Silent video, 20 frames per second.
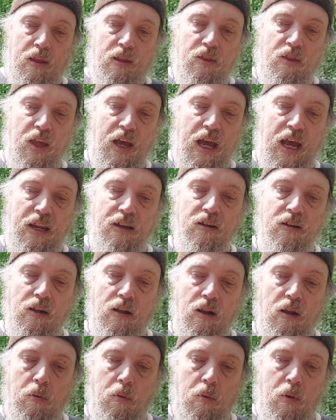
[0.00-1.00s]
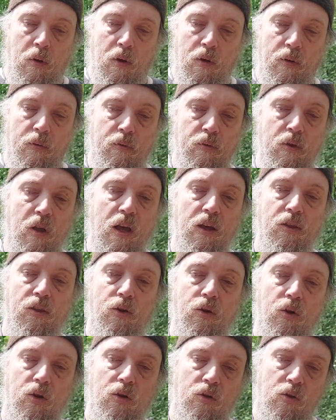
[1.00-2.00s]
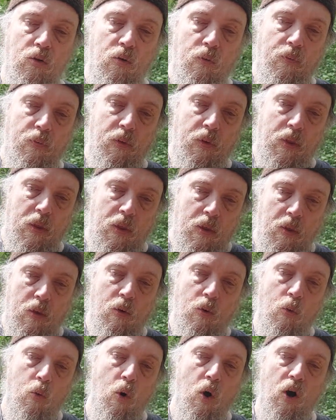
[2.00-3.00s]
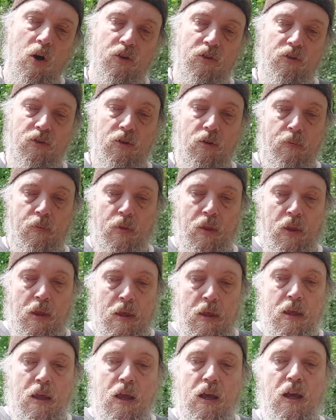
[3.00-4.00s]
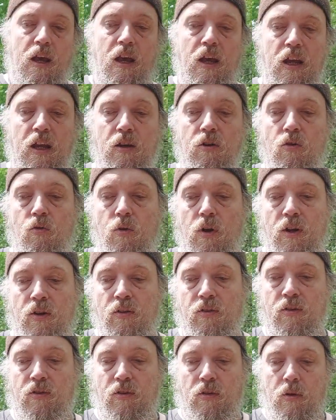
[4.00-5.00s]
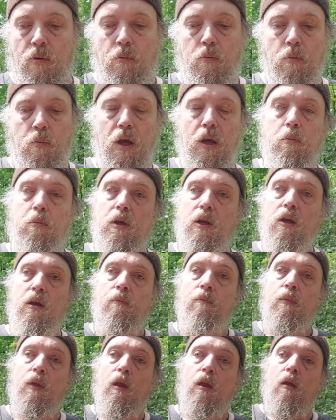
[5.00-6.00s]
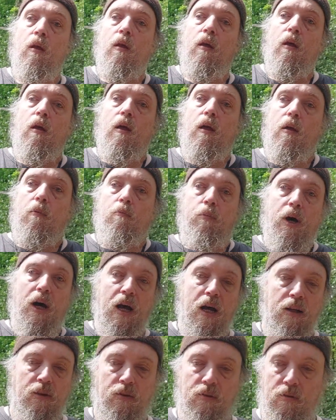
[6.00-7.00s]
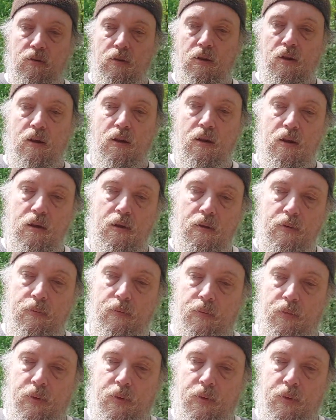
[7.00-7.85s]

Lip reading: the handle, I thought, was a hindrance maybe, but the